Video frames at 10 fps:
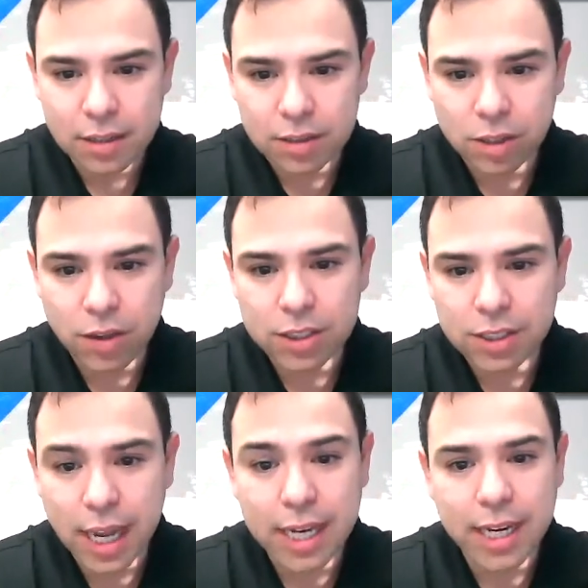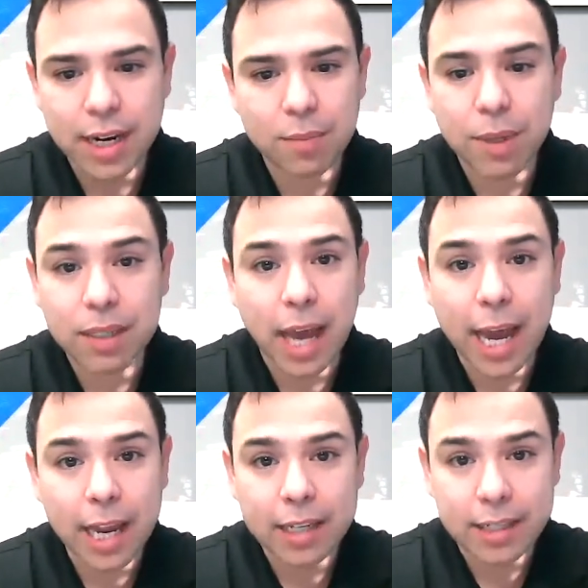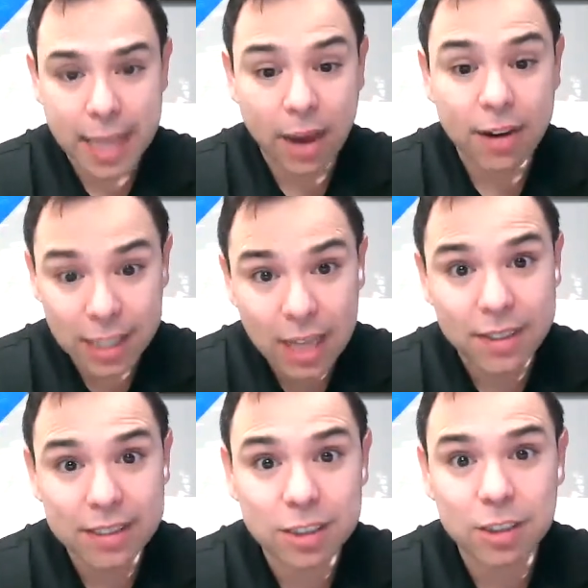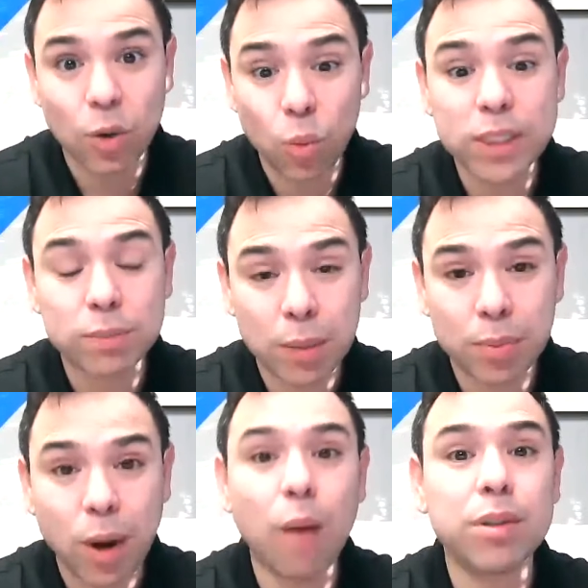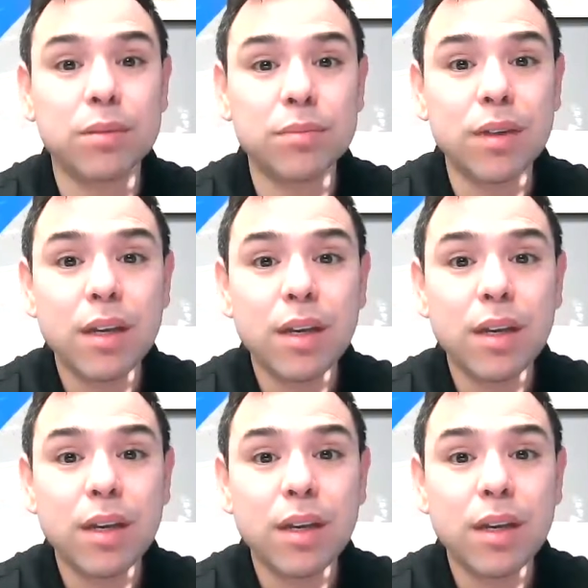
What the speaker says: So there's 10 here, but I take out 11. So what's my problem?